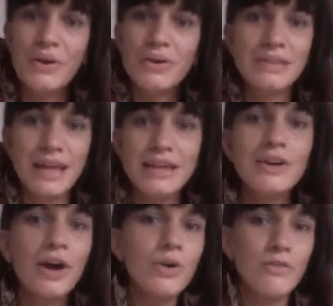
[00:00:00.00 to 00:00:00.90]
letting
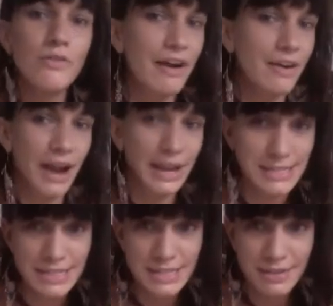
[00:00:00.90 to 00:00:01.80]
go of our
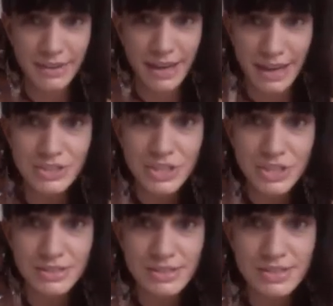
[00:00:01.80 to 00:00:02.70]

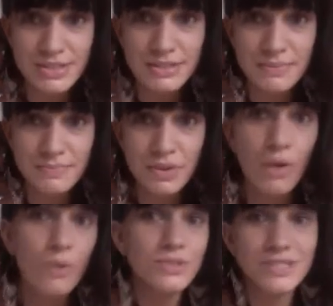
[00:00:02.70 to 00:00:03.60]
identifications
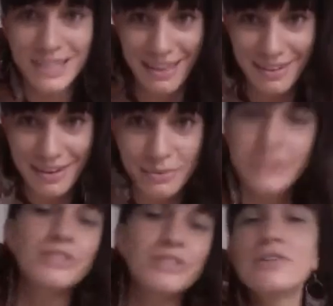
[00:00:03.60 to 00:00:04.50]
altogether,
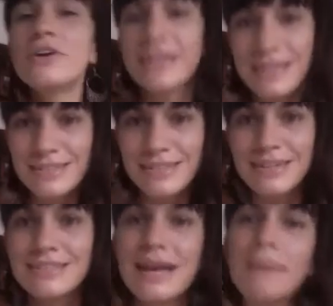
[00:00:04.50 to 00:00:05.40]
which is not easy
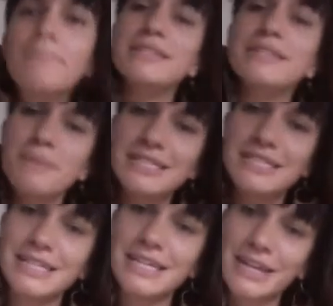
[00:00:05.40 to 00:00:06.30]
because that means
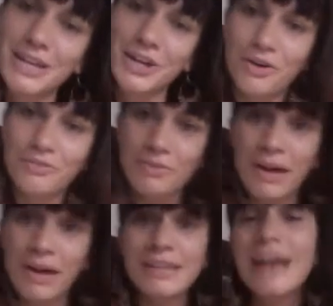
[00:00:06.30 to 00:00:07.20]
basically letting go of the
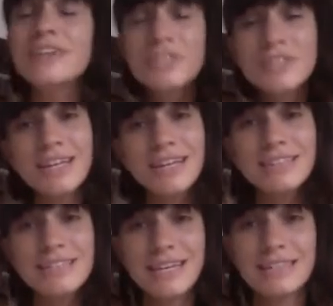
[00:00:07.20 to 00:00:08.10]
mind. Actually, it
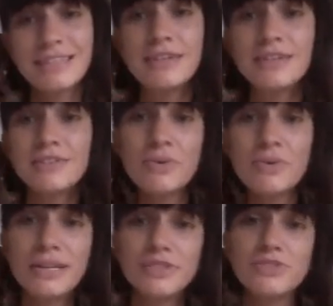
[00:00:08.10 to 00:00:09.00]
is easy because all
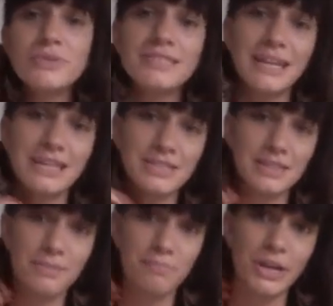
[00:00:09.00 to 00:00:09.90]
we need to do is get into
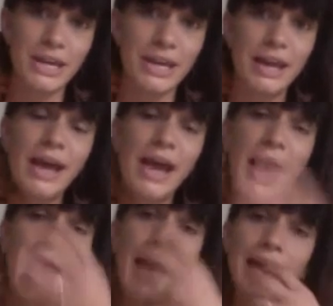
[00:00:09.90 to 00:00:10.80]
the body
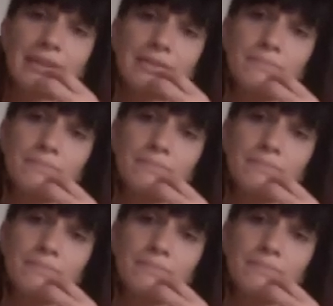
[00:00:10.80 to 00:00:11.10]
and